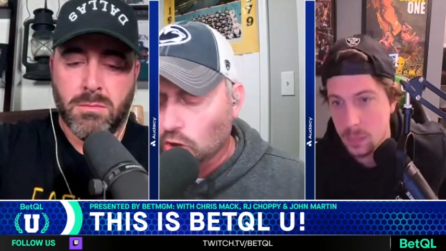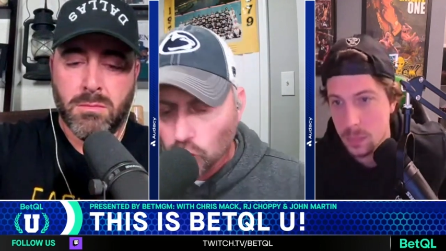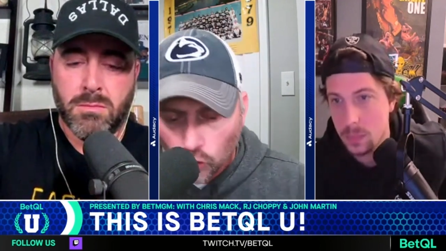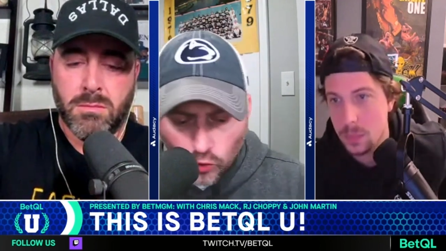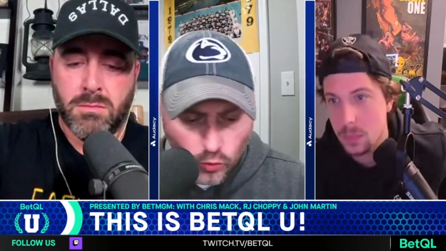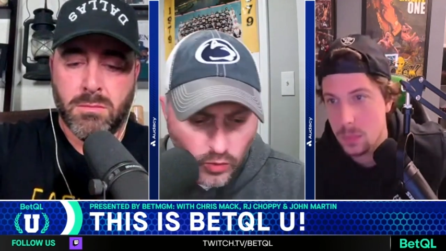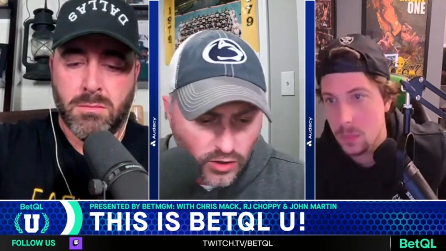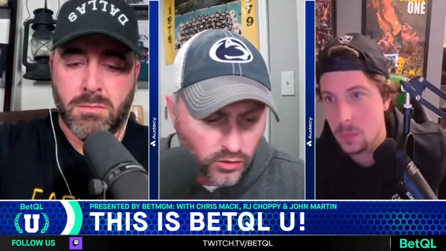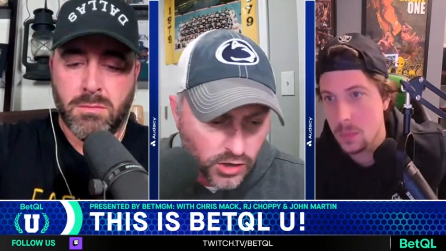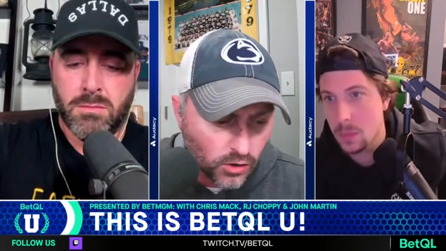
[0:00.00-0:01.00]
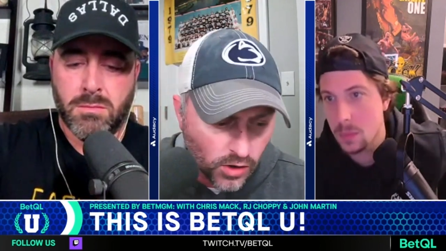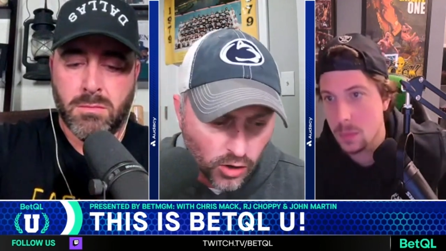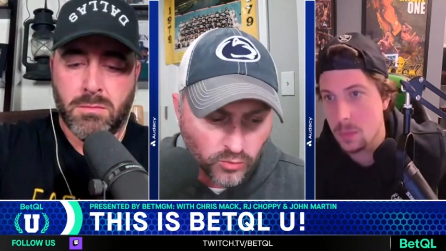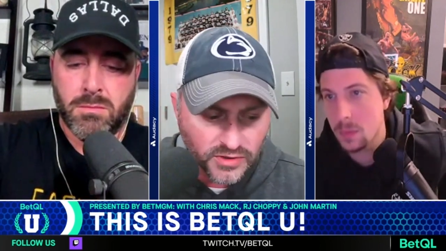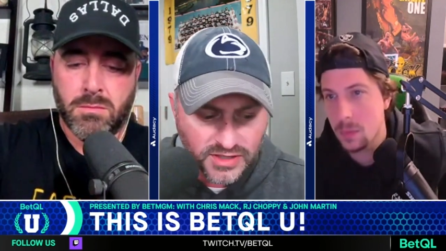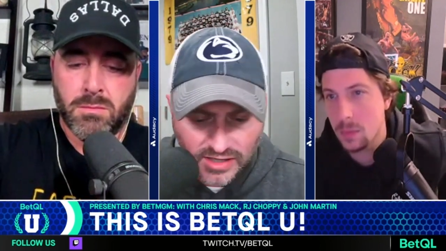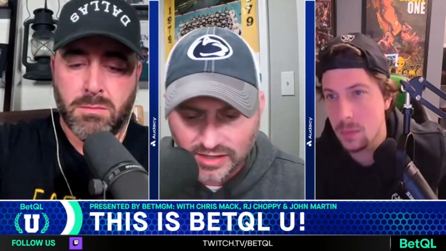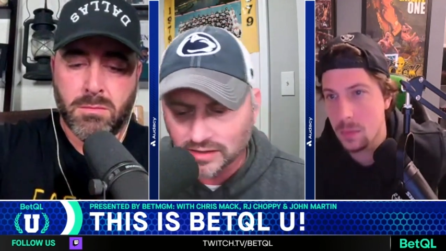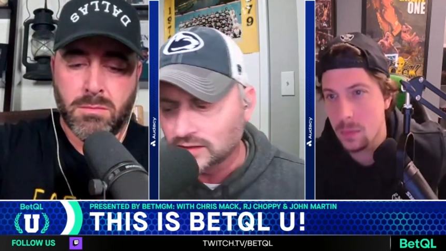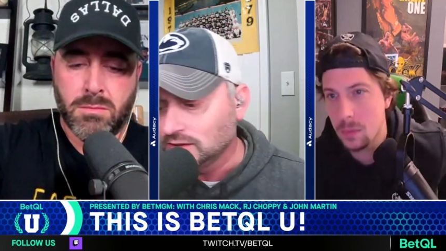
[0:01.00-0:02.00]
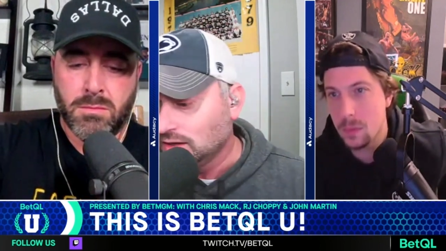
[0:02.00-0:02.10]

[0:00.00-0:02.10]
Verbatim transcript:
Speaker 1: Who will go home? The King.